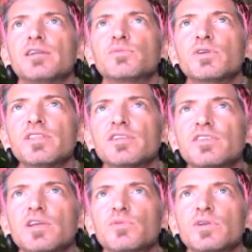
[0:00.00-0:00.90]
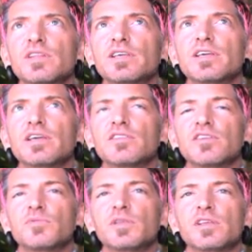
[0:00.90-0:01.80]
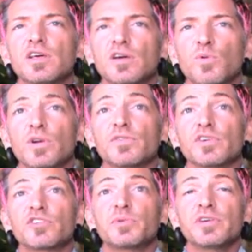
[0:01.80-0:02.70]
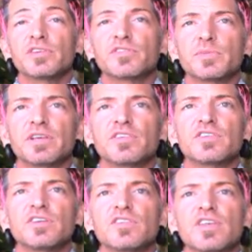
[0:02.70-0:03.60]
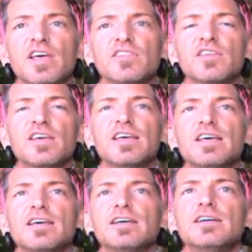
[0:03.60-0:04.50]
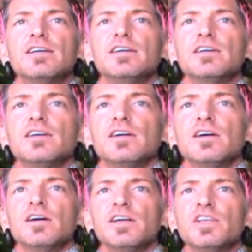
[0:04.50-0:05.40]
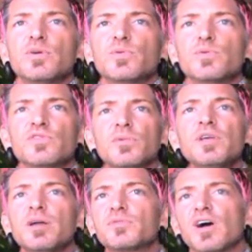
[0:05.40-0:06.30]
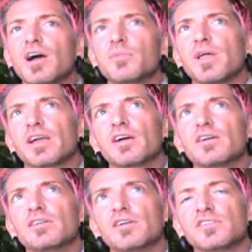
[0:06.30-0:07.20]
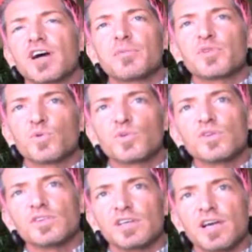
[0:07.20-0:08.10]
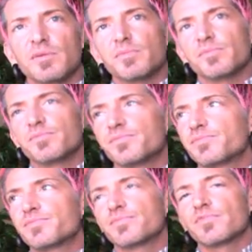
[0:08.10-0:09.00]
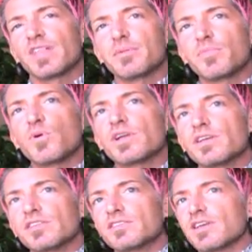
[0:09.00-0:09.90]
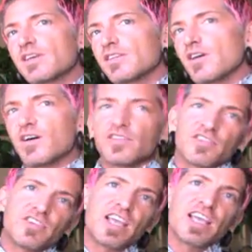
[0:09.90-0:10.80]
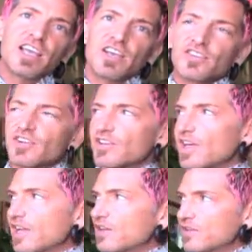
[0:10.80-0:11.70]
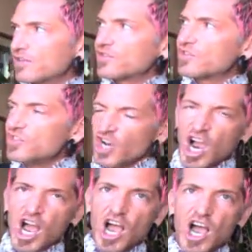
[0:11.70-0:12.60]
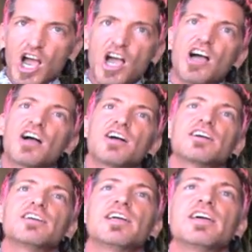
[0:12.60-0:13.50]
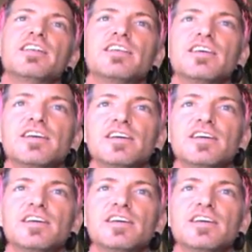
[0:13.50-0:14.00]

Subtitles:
one of the things that I really has been a wonderful experience for me is as, you know, sometimes I'm like on top of the world and I'm flamboyant and on stage and like cha, and